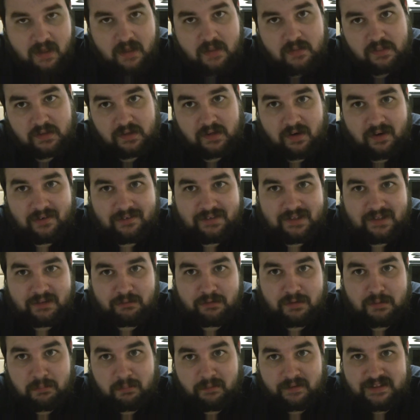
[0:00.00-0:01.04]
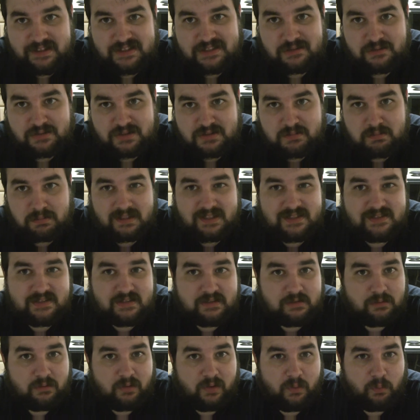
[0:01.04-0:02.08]
the card that it replaced was
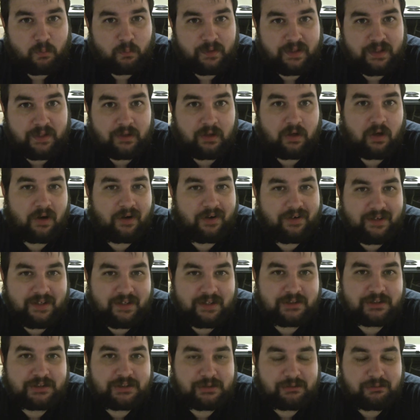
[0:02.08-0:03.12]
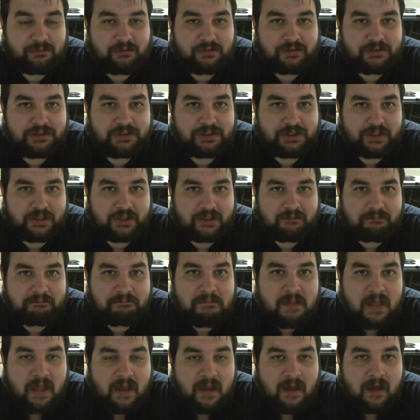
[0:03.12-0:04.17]
Blessed Reincarnation, which
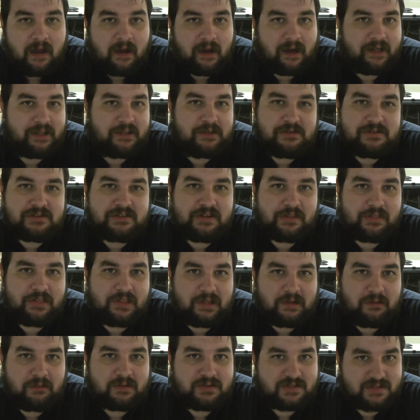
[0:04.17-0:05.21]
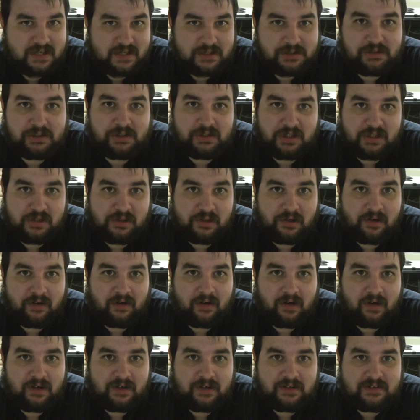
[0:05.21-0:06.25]
I used to think was actually a good
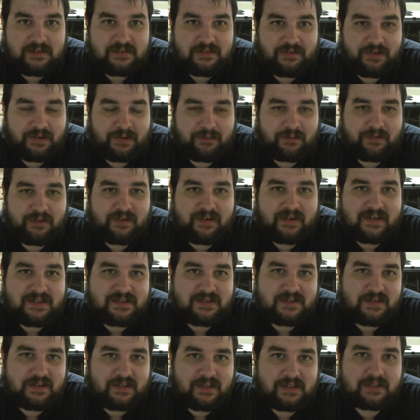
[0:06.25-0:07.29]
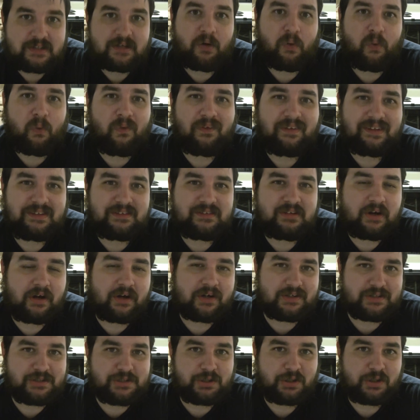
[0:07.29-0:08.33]
card until I realized that it only
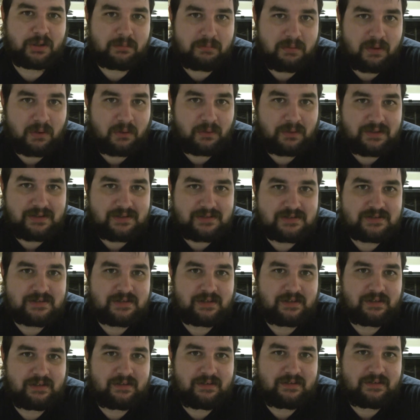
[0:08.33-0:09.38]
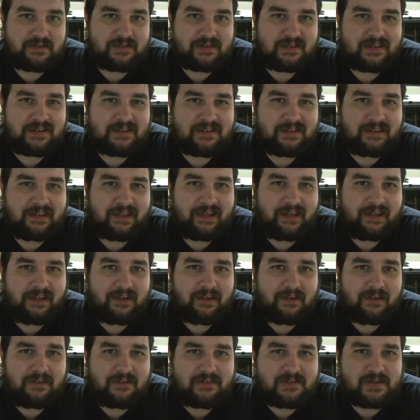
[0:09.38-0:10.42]
targets your opponents, and that kind
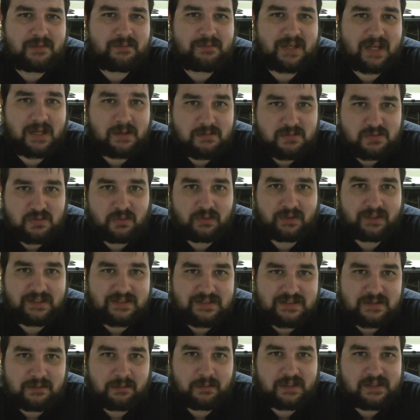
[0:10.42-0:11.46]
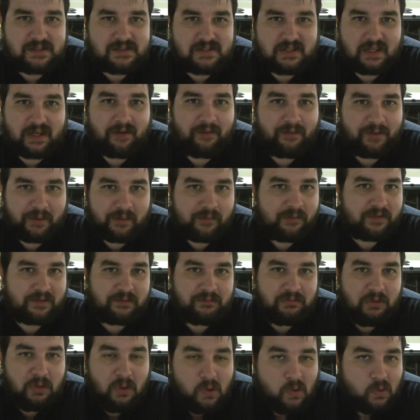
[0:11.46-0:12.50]
of sometimes will get something scarier
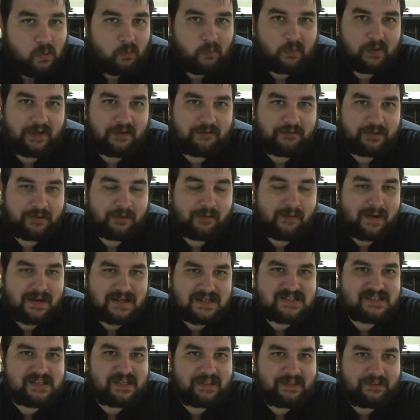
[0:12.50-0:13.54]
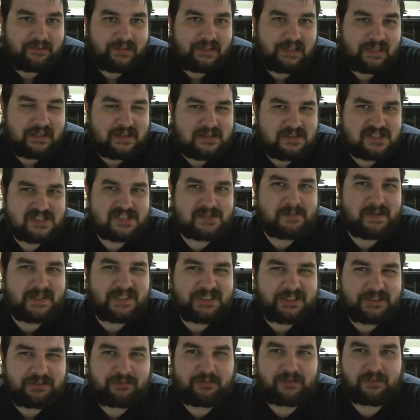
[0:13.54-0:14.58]
than whatever you're exiling, and
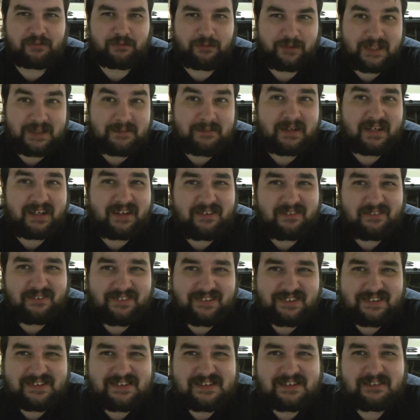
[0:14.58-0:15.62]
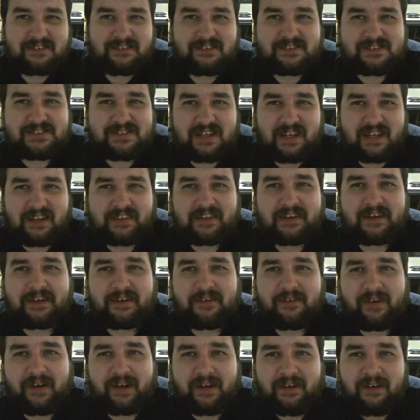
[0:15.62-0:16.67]
especially with Rebound, it's not that
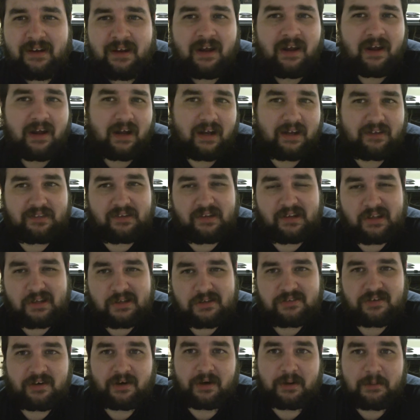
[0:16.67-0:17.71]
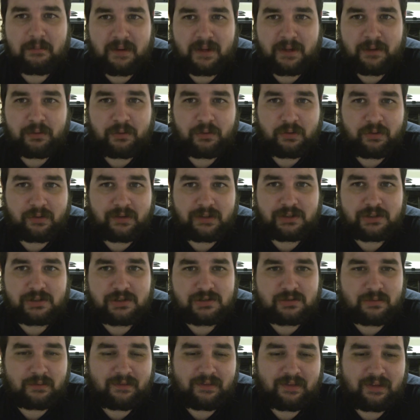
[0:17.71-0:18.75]
great. I thought I could target my own
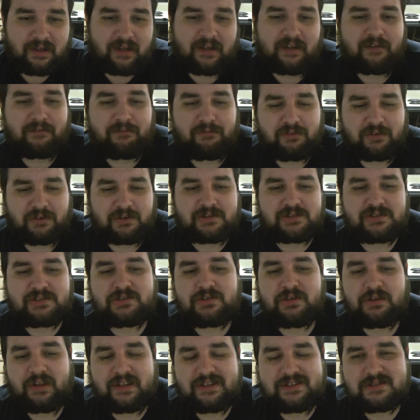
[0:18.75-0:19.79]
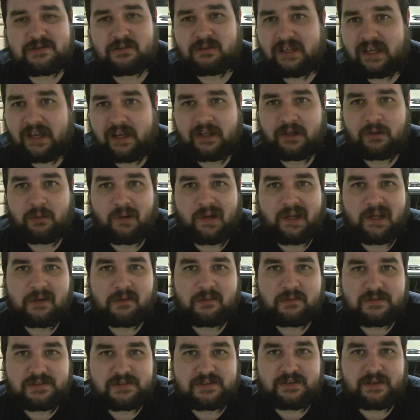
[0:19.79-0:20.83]
creatures with it at first, so that's kind of why it
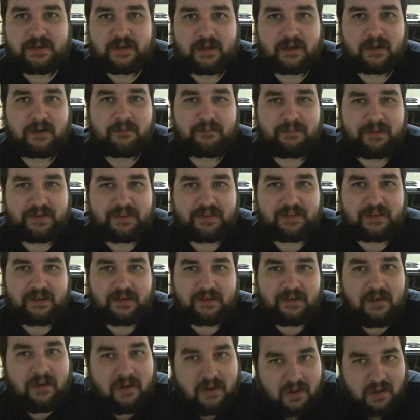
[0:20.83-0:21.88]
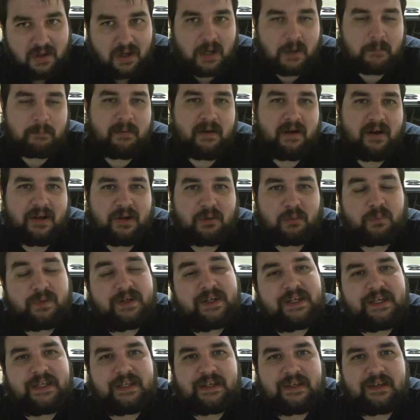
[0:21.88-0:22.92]
was there, but then upon
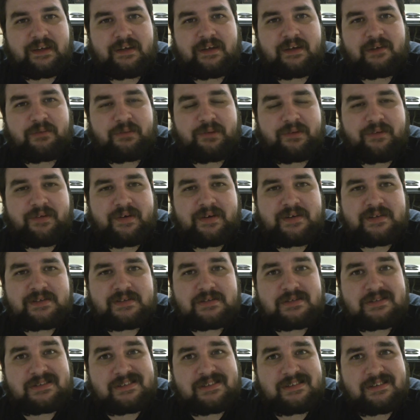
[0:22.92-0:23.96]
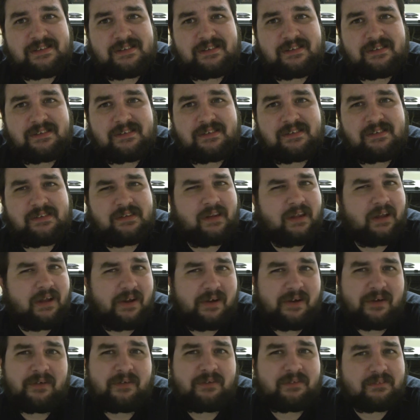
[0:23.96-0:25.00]
reading it, I realized,
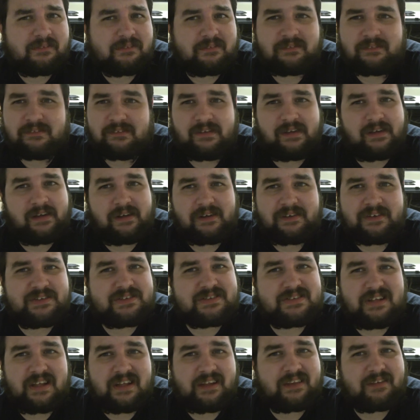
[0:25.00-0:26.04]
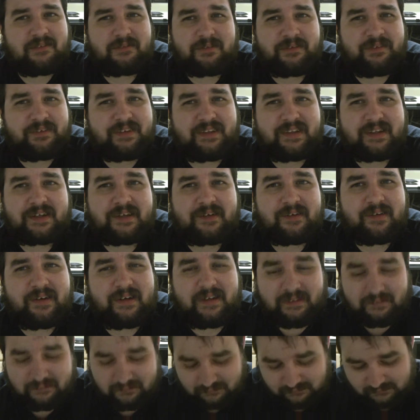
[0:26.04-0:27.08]
no, it's not really that great.